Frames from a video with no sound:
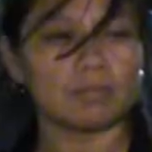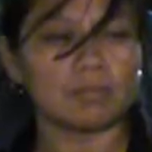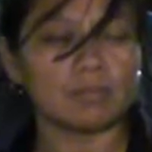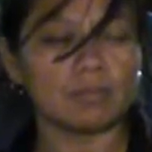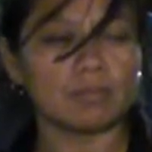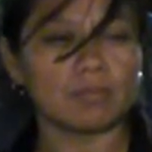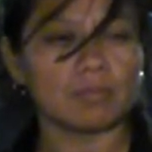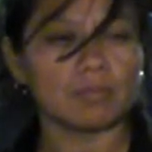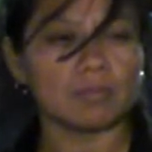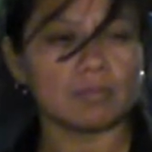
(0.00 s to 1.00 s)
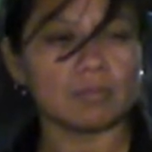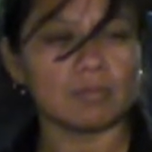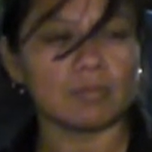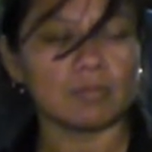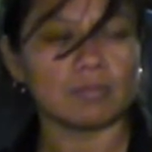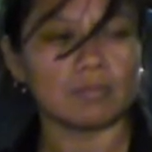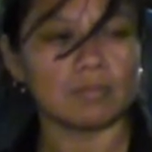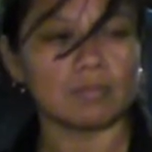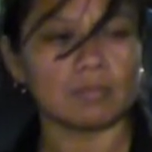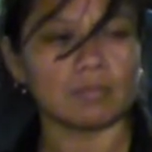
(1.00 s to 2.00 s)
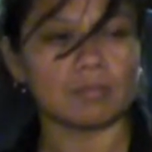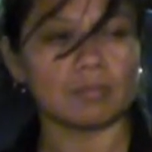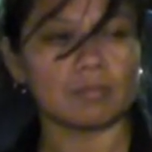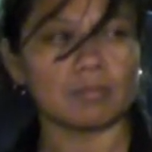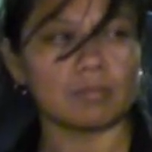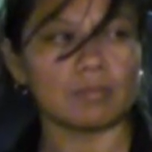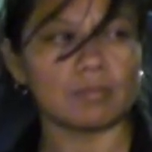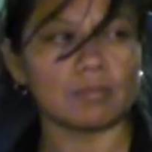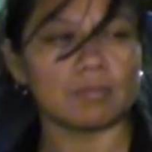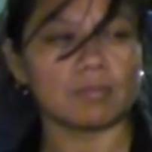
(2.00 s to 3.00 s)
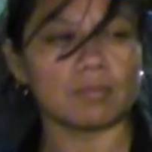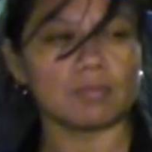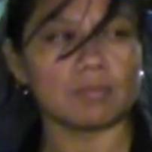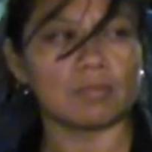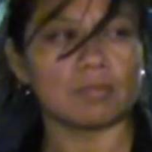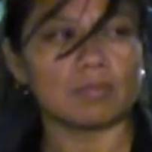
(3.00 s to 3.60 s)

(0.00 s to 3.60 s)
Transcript: The person shown says nothing.